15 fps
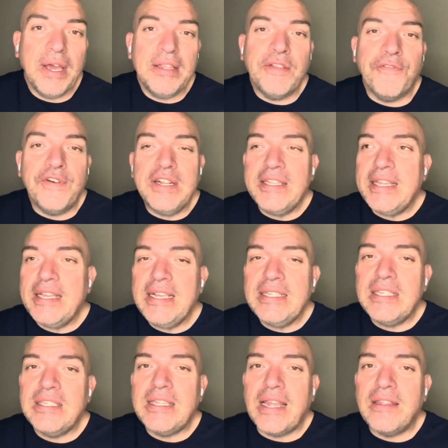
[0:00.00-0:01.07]
And the funny thing
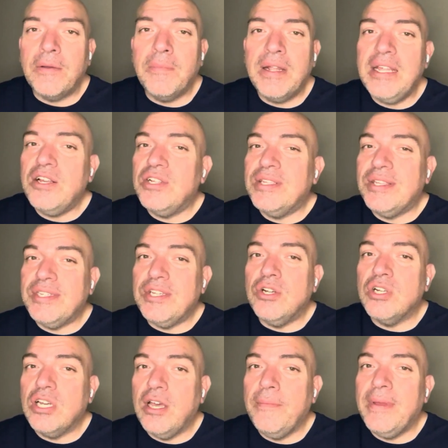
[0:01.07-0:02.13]
is that the money could still
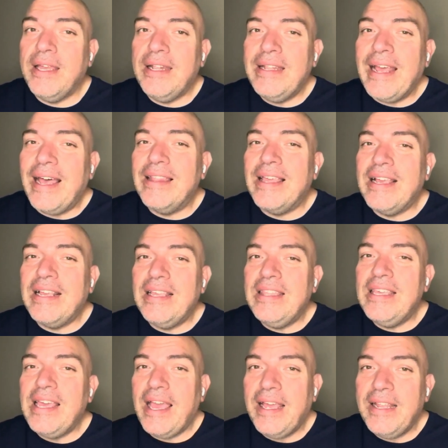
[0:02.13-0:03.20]
come in, not like in
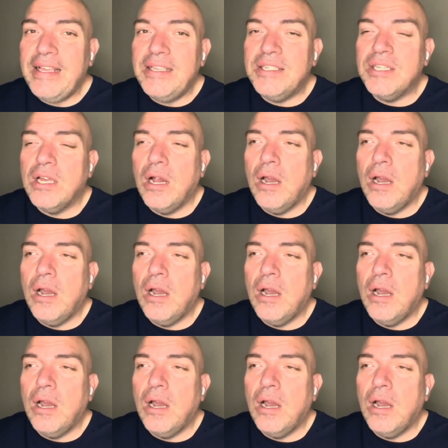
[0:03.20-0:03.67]
the 80s,